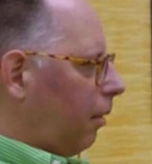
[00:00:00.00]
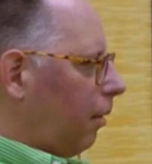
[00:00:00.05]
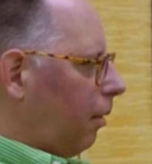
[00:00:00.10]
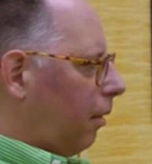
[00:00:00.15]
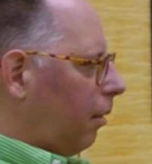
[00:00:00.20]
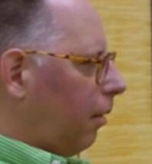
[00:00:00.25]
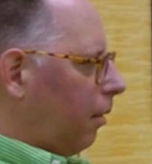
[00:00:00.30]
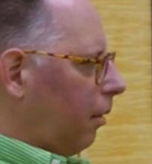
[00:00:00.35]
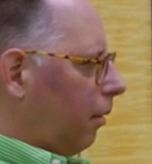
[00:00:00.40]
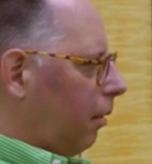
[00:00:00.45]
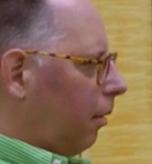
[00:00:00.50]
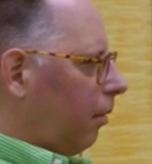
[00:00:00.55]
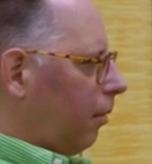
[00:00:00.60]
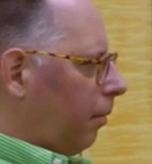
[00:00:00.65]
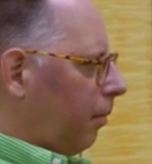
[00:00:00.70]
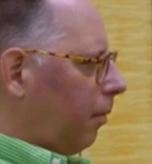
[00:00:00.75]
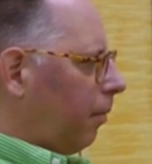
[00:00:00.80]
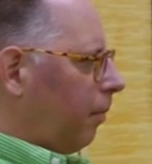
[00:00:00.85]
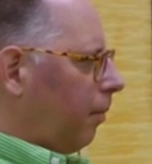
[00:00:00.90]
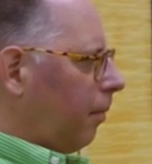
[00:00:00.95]

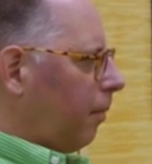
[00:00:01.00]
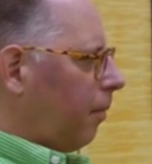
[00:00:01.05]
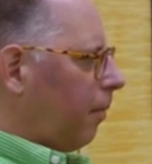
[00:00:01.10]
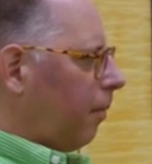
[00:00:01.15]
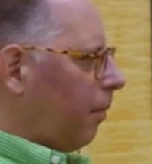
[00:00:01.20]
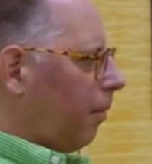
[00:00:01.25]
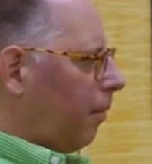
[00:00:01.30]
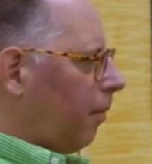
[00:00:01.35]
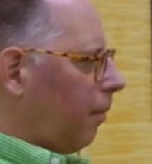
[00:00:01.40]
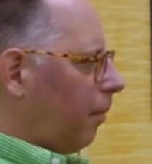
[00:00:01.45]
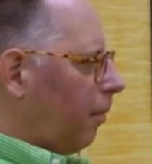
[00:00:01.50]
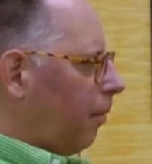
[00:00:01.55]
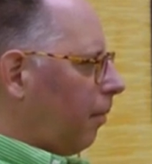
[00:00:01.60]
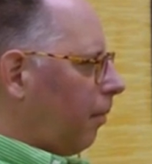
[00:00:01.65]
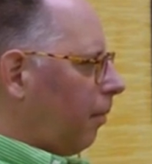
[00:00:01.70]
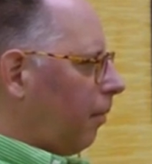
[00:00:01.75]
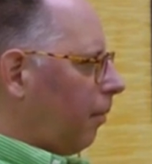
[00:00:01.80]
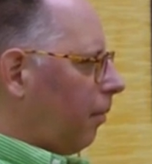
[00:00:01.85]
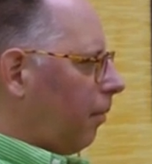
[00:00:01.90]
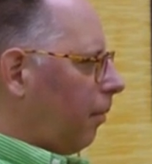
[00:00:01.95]

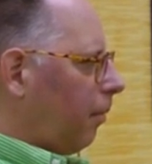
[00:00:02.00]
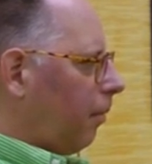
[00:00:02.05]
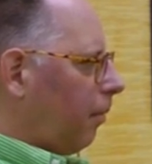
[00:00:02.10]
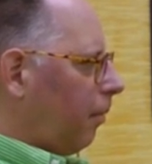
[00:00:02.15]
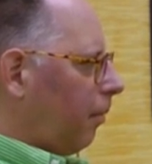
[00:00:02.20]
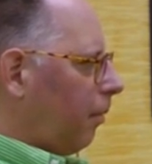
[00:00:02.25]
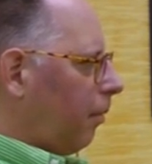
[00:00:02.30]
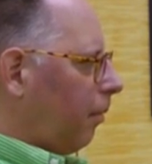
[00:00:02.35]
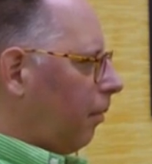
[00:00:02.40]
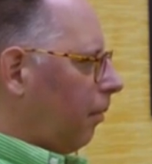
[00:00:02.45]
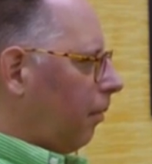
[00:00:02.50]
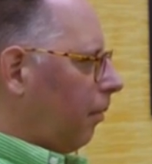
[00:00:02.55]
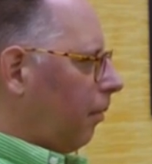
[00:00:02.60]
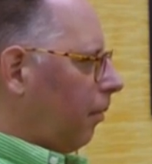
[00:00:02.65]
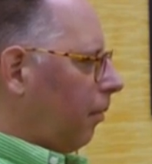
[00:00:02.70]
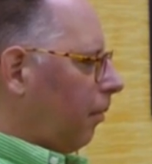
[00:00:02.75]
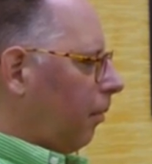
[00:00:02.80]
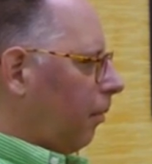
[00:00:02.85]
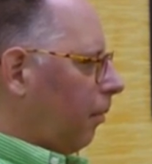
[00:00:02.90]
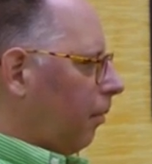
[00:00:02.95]

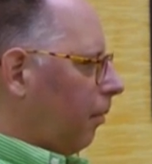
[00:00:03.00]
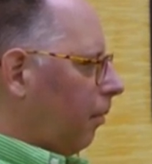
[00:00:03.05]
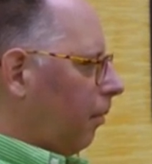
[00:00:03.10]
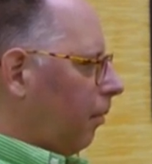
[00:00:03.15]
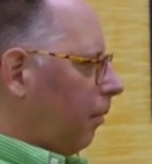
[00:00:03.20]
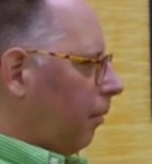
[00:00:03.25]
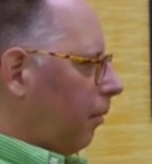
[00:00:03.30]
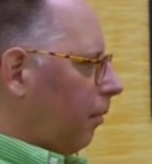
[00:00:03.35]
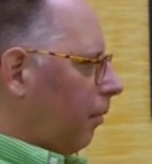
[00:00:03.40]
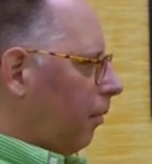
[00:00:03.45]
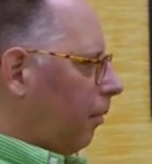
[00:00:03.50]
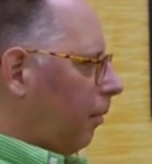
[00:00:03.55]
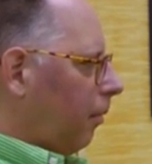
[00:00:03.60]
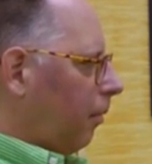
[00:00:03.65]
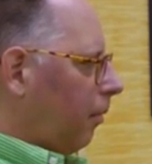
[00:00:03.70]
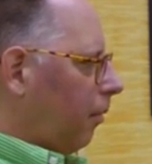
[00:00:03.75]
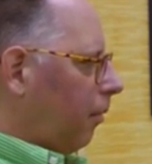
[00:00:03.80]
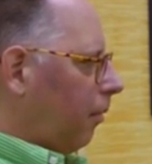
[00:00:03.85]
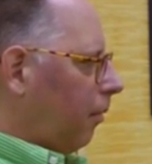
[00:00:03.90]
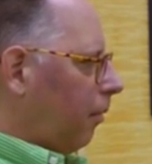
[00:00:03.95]

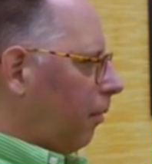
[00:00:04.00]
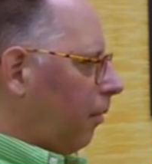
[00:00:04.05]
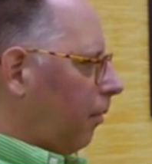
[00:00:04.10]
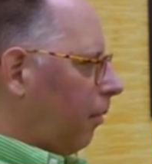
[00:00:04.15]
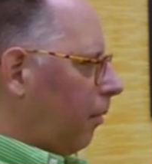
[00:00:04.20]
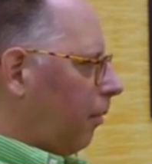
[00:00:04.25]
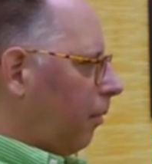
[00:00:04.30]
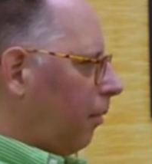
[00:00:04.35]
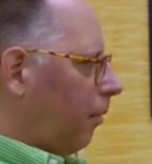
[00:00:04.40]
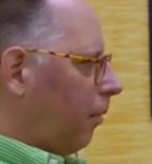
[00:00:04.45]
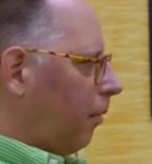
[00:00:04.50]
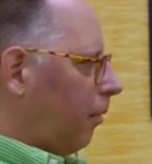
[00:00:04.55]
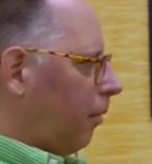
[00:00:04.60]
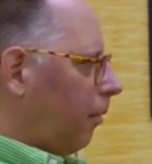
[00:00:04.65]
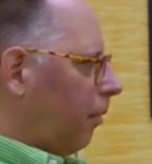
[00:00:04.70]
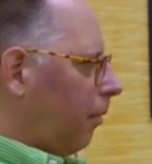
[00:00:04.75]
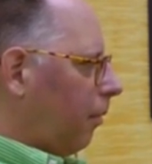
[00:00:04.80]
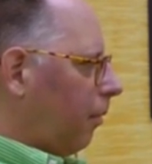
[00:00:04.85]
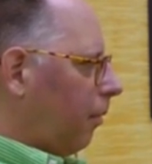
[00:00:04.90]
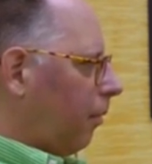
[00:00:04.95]
(silent)